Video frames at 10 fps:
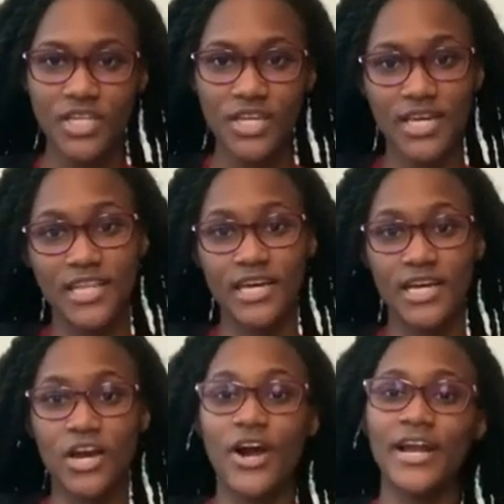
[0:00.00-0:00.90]
in the
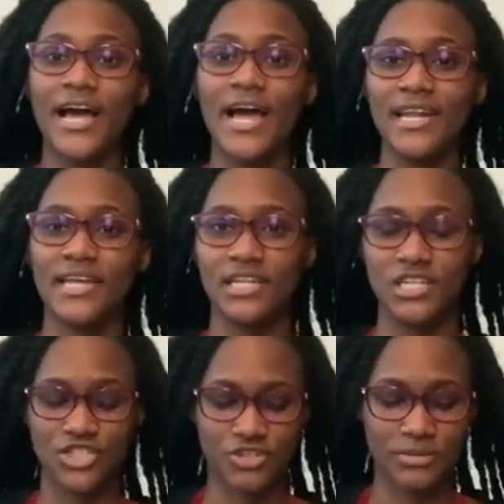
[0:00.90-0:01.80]
iCard and in the
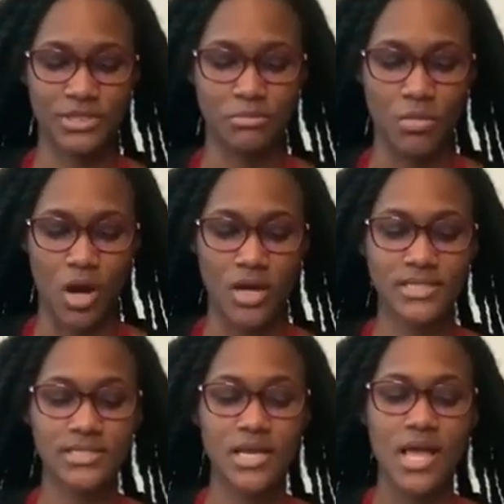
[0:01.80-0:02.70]
description
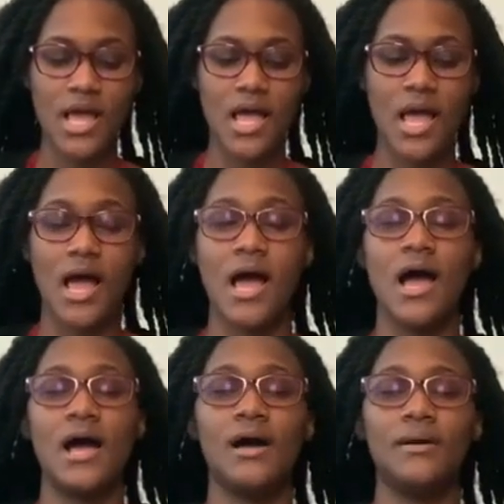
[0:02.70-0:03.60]
box.
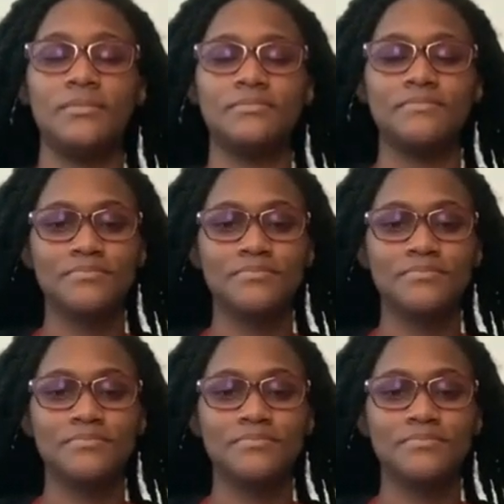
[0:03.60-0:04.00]
Um,